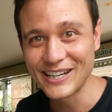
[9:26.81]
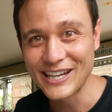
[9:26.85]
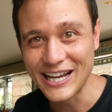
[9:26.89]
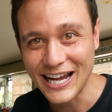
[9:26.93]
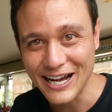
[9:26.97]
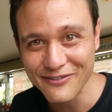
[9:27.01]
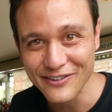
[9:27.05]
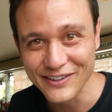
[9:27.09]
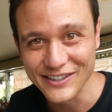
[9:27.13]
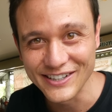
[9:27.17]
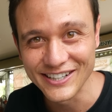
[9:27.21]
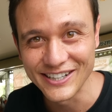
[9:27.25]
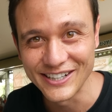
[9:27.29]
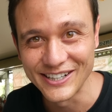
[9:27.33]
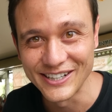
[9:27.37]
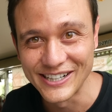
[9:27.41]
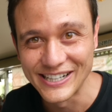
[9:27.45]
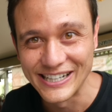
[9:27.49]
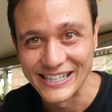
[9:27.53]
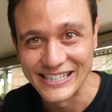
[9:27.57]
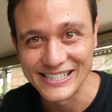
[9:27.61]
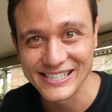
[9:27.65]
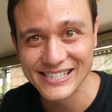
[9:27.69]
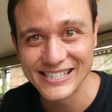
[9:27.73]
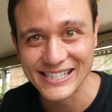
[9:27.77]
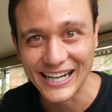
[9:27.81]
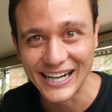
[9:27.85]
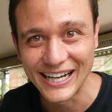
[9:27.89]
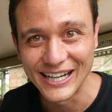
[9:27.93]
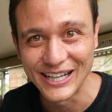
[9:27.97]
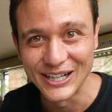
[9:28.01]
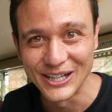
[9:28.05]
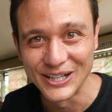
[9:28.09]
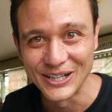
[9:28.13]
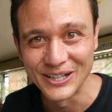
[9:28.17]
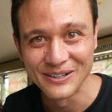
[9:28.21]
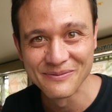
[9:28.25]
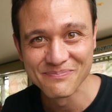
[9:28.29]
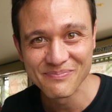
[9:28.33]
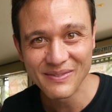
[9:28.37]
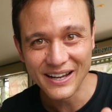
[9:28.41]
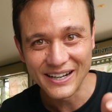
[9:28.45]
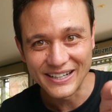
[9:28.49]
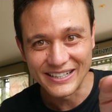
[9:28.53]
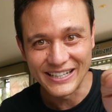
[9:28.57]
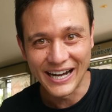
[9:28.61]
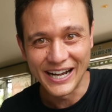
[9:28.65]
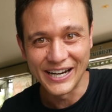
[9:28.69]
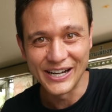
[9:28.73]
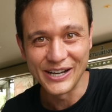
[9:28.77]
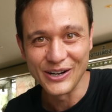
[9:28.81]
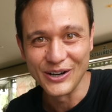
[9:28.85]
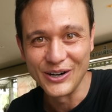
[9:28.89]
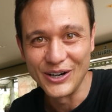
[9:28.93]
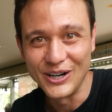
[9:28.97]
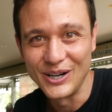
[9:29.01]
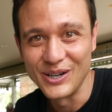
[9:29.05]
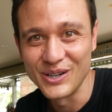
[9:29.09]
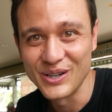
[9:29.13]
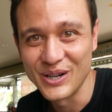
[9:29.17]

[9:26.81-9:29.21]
cafeteria style dining hall.